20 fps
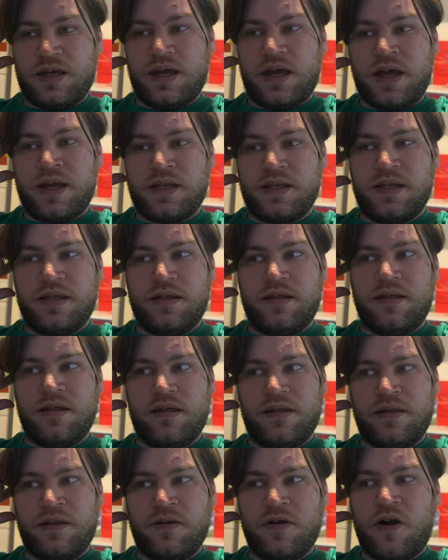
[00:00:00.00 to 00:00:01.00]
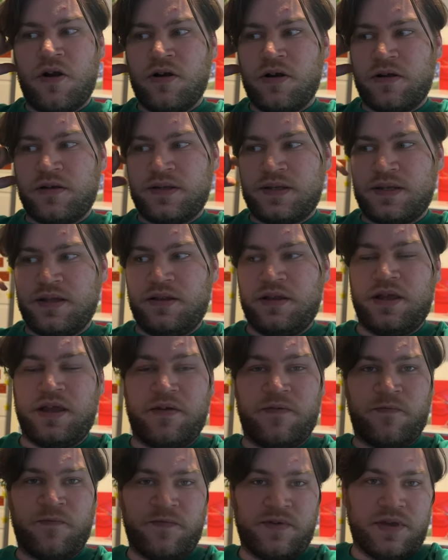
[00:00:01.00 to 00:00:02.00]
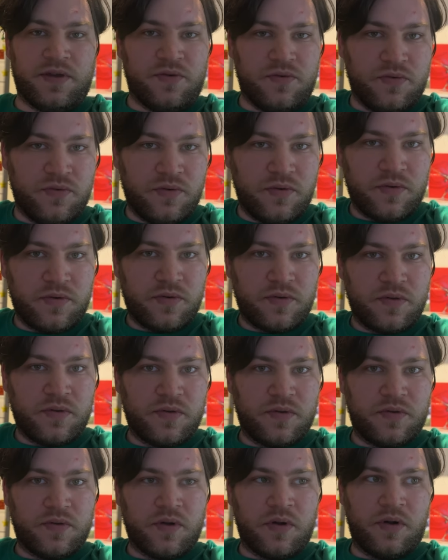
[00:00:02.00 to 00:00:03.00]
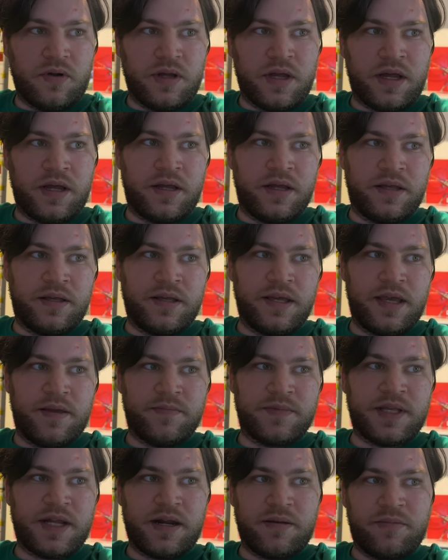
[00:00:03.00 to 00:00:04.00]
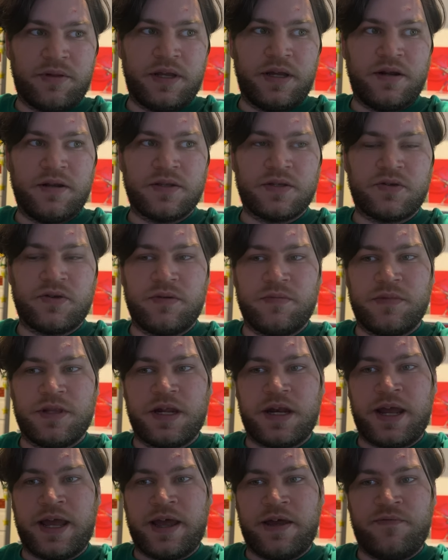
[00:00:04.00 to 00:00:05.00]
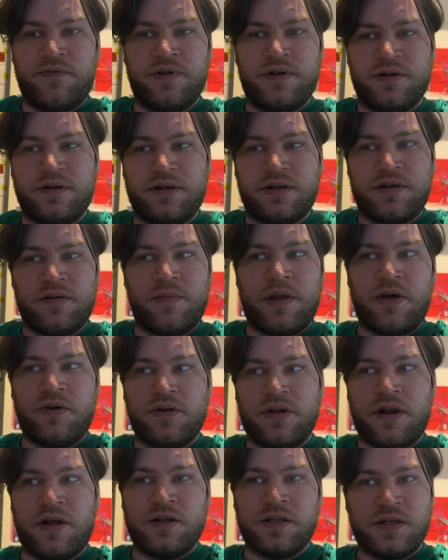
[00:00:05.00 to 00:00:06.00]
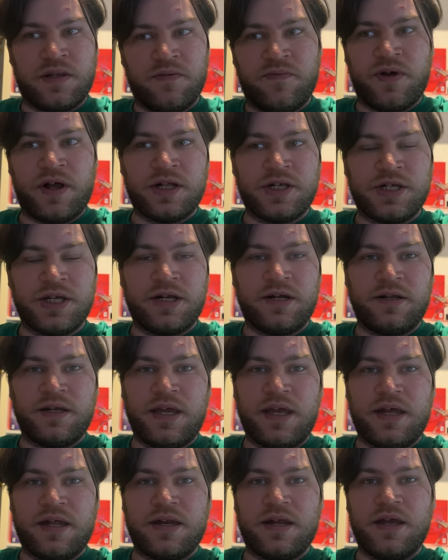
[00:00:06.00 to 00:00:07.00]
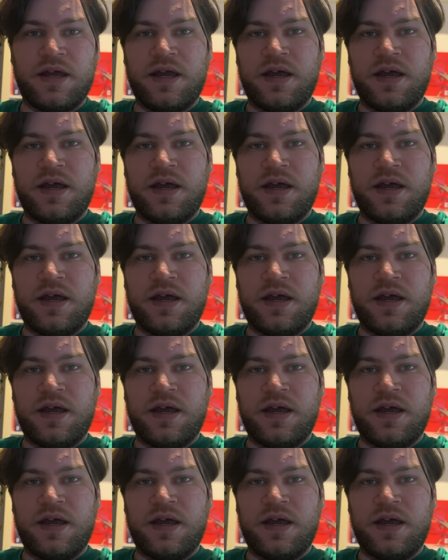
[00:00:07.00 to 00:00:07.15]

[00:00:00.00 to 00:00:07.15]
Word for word: I there are still a few uh, games that I played on stream that haven't come out onto the VOD channel yet.